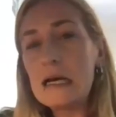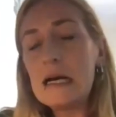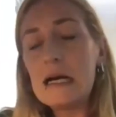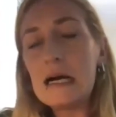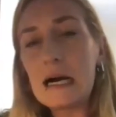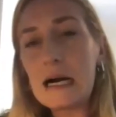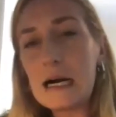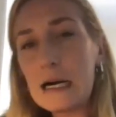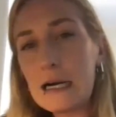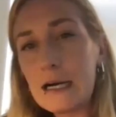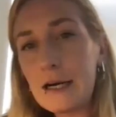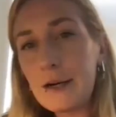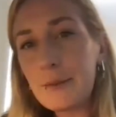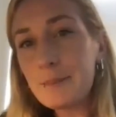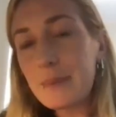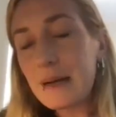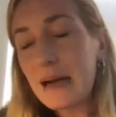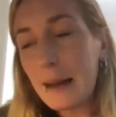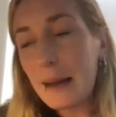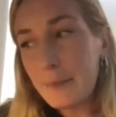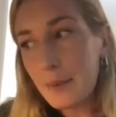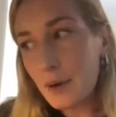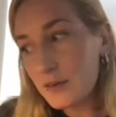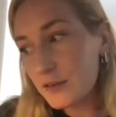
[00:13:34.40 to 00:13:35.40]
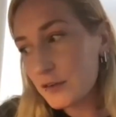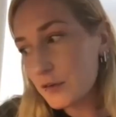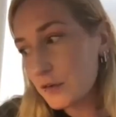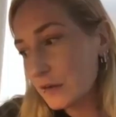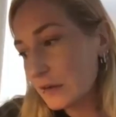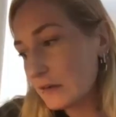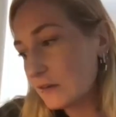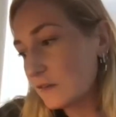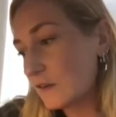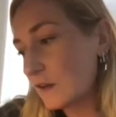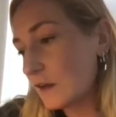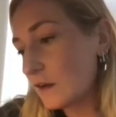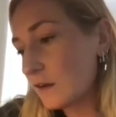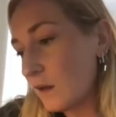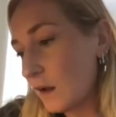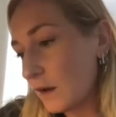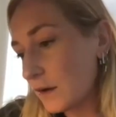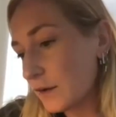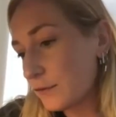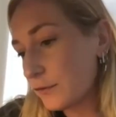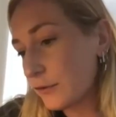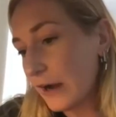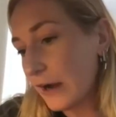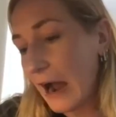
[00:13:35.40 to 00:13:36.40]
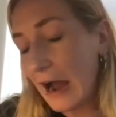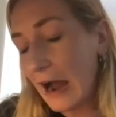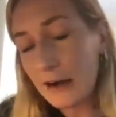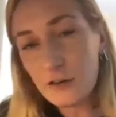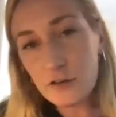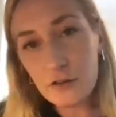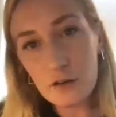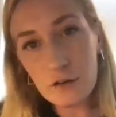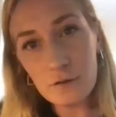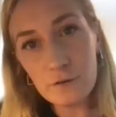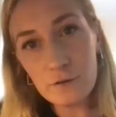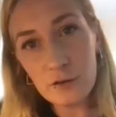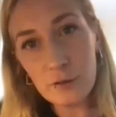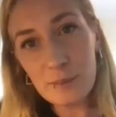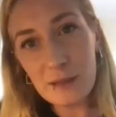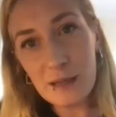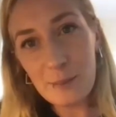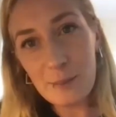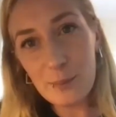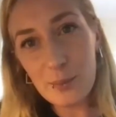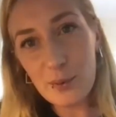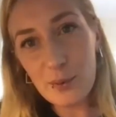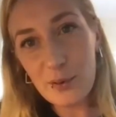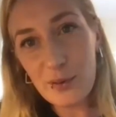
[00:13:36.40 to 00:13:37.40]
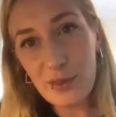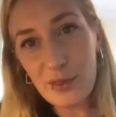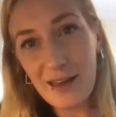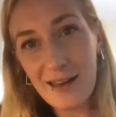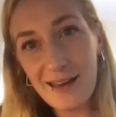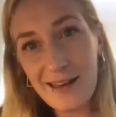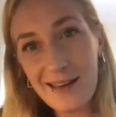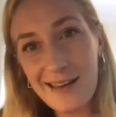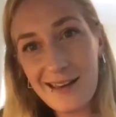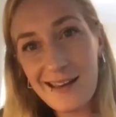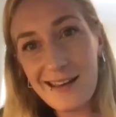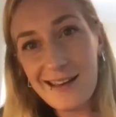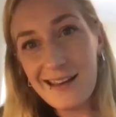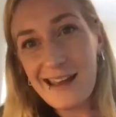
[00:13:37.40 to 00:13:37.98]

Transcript: But I'm also like seeing a lot of reaction from people that,